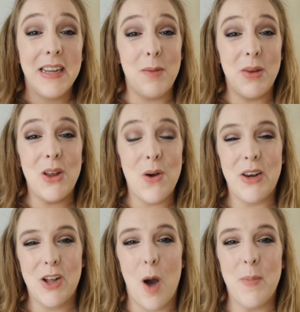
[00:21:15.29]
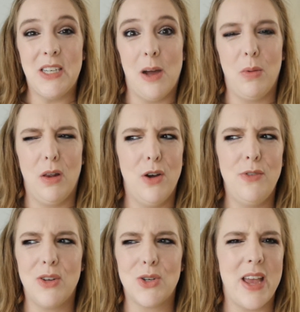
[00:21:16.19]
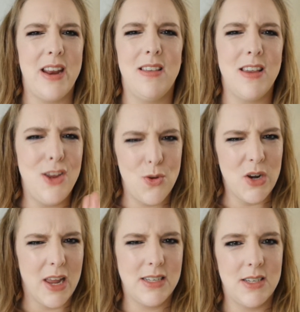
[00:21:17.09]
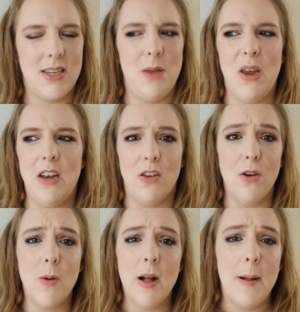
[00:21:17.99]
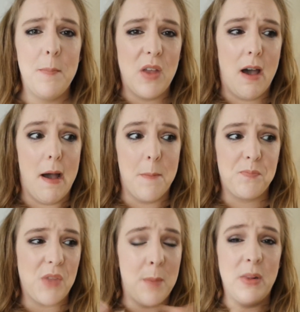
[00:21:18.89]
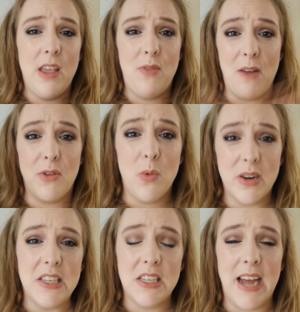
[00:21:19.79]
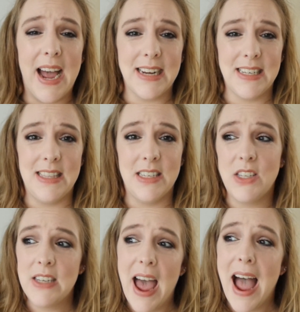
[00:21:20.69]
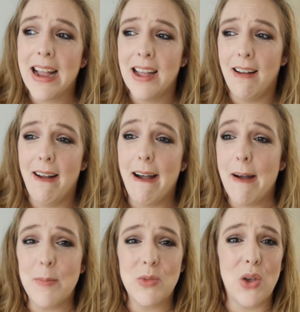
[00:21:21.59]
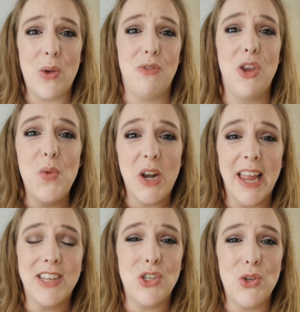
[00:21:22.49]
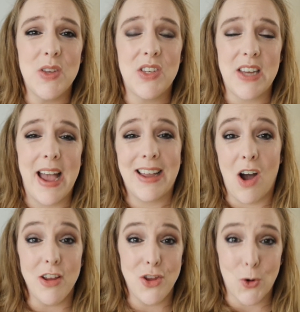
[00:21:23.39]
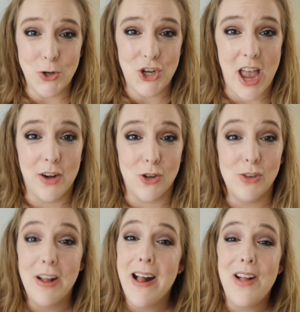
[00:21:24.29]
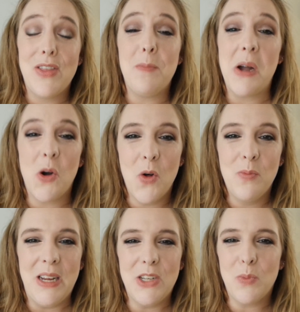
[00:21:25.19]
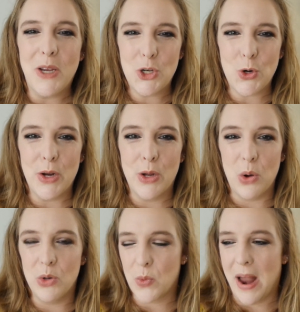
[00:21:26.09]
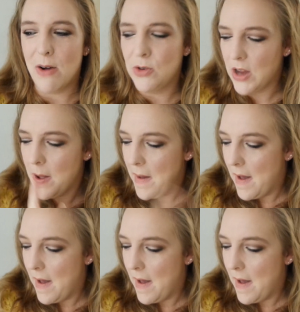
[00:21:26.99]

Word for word: Let me know in a comment down below if there's anything you would like to see me do. I believe everyone is tagged in this tag, so if you would like to do this tag on your channel, then by all means make sure it goes round.